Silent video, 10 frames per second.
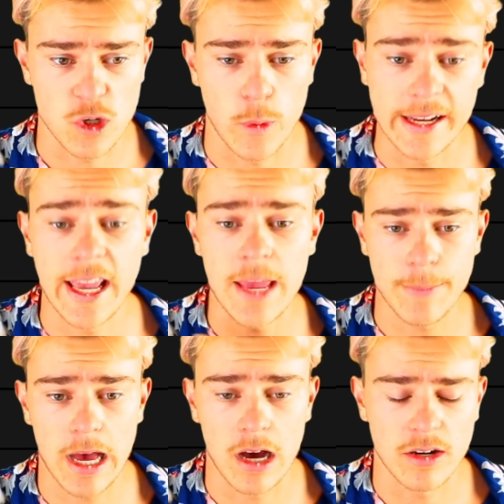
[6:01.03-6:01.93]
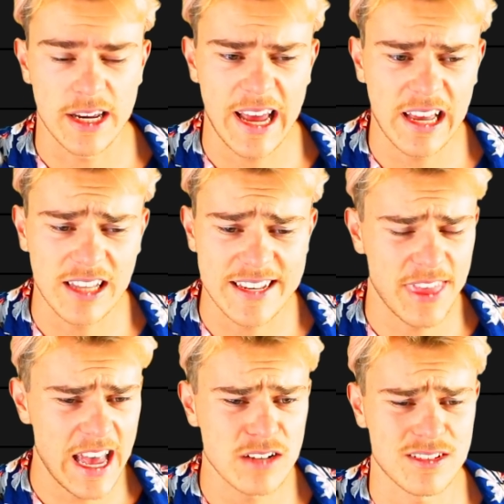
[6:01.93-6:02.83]
So when it came out, it had like
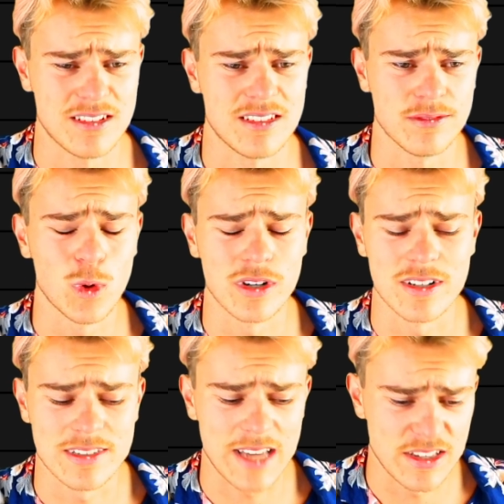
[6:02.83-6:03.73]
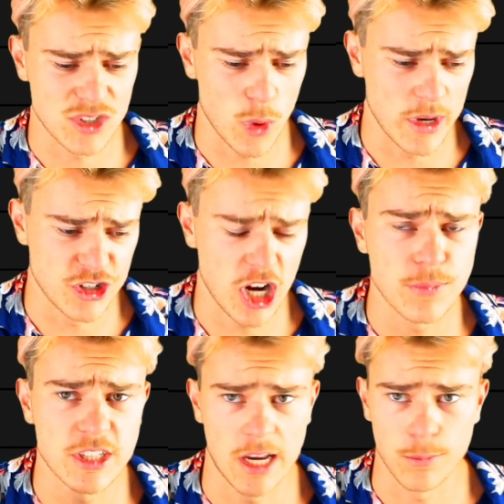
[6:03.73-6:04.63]
thousands of orders, and so it
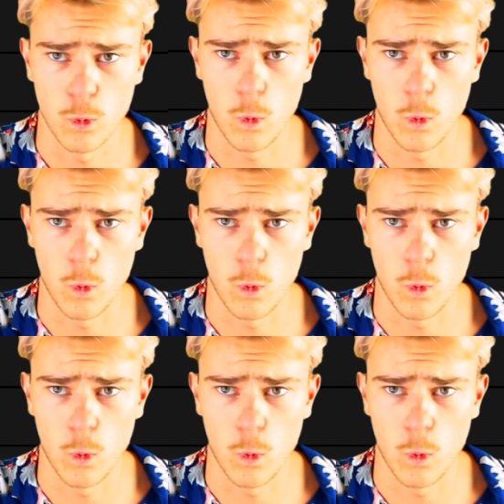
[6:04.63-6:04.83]
jumped to number